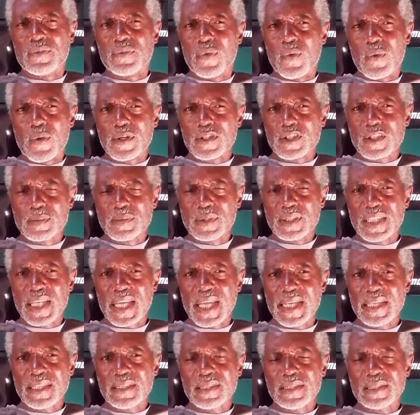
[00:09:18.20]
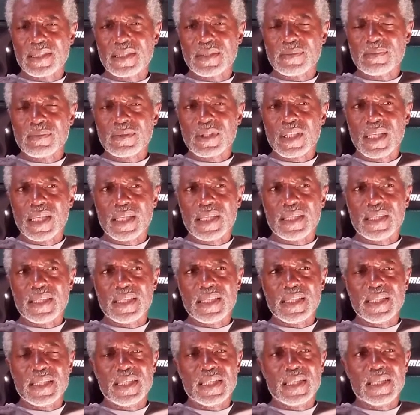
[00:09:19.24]
$4 and some change.
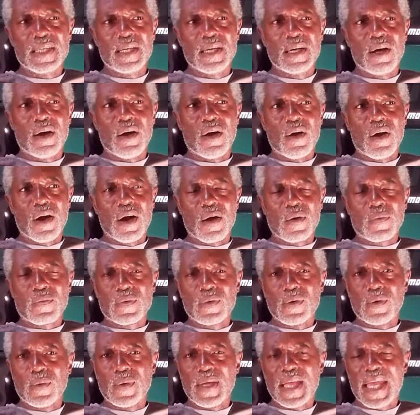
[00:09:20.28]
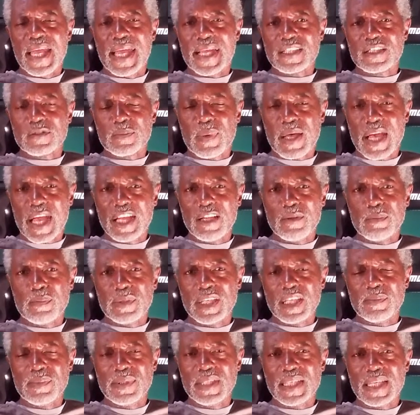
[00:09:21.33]
The off-road X pipe
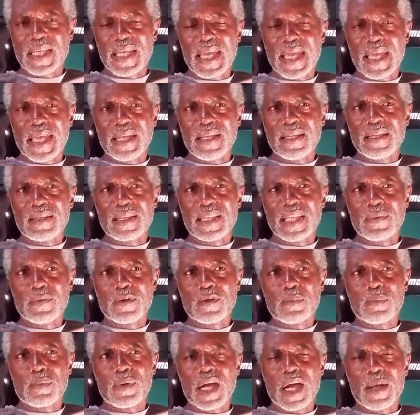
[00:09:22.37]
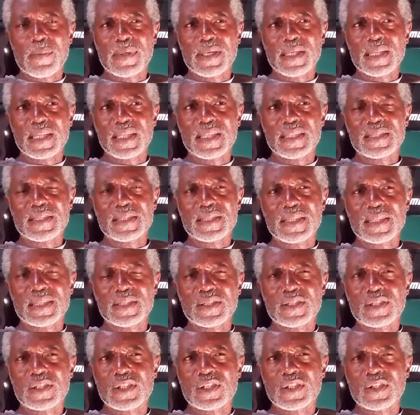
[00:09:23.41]
BBK, they were probably listed
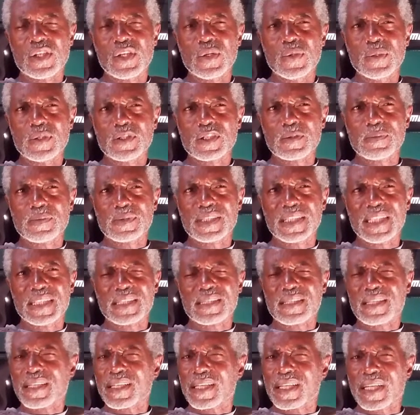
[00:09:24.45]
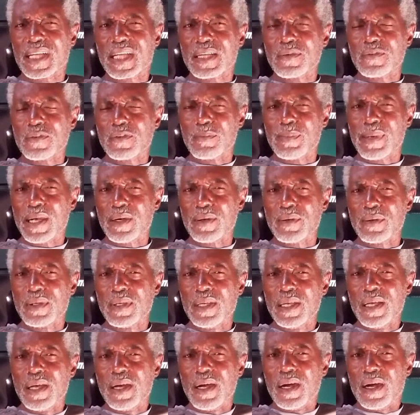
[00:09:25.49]
at $2 and some change. I think I got them for about
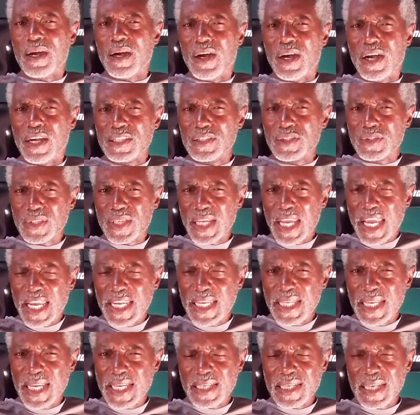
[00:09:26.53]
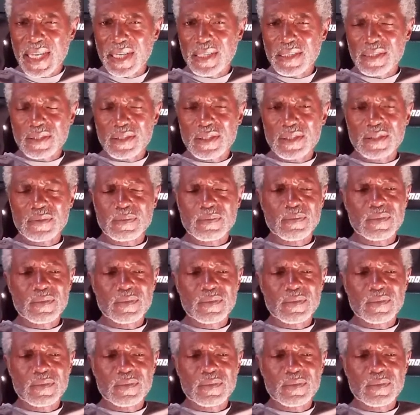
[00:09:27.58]
$188.